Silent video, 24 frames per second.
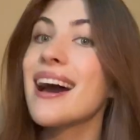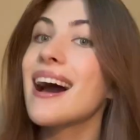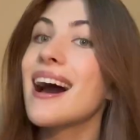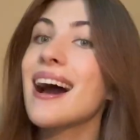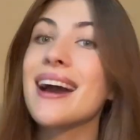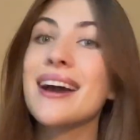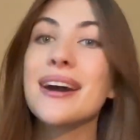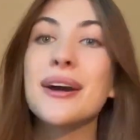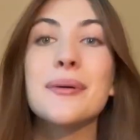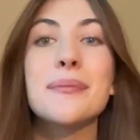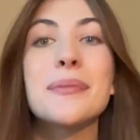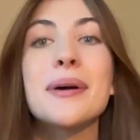
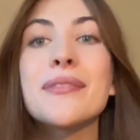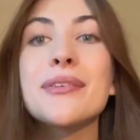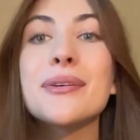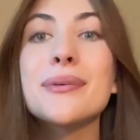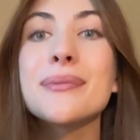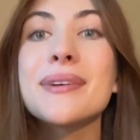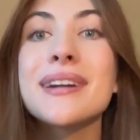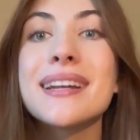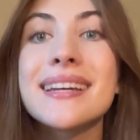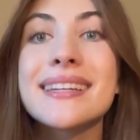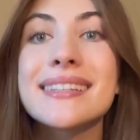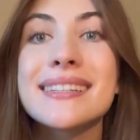I hope
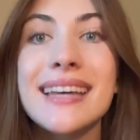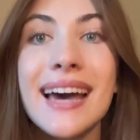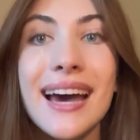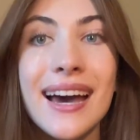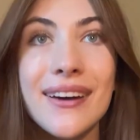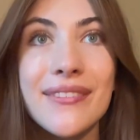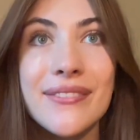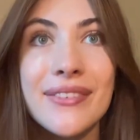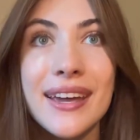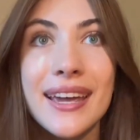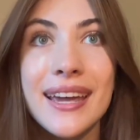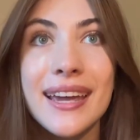everybody is
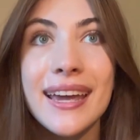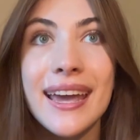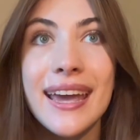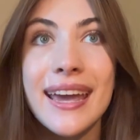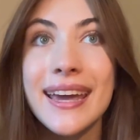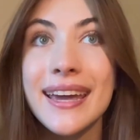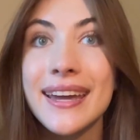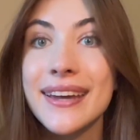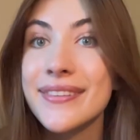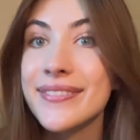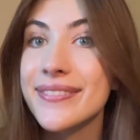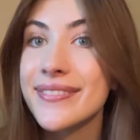having
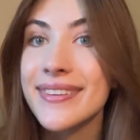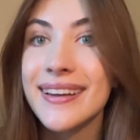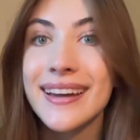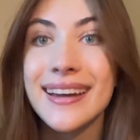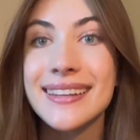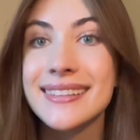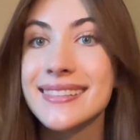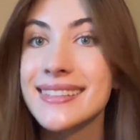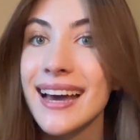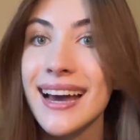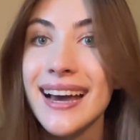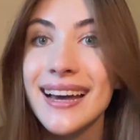a
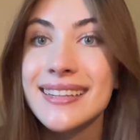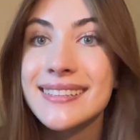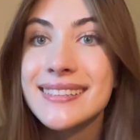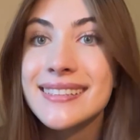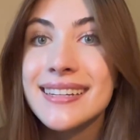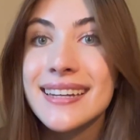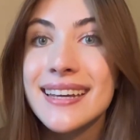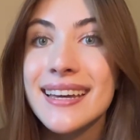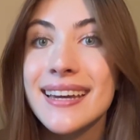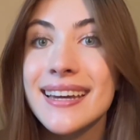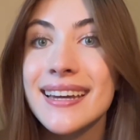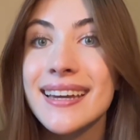
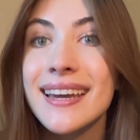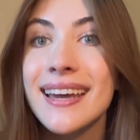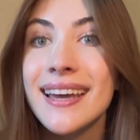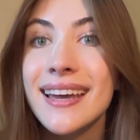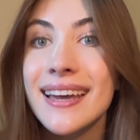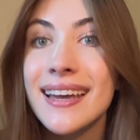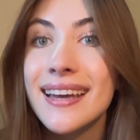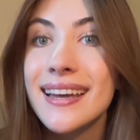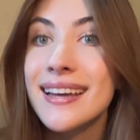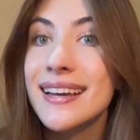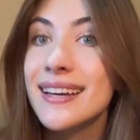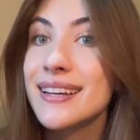fantastic
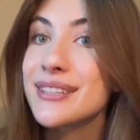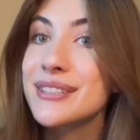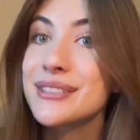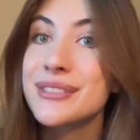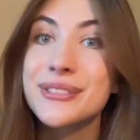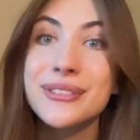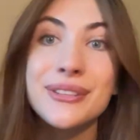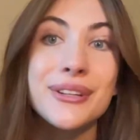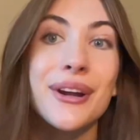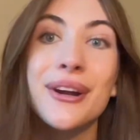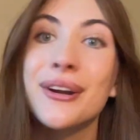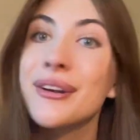
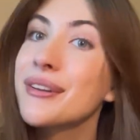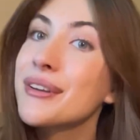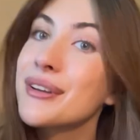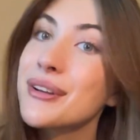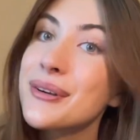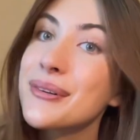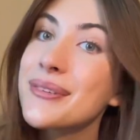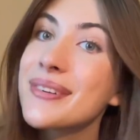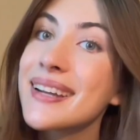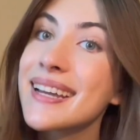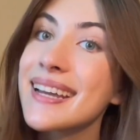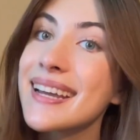start of your
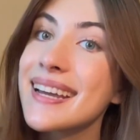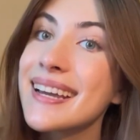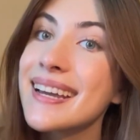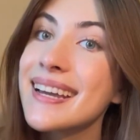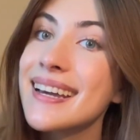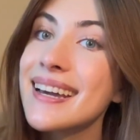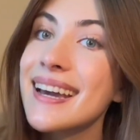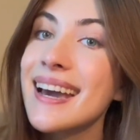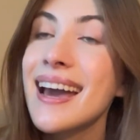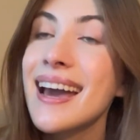week.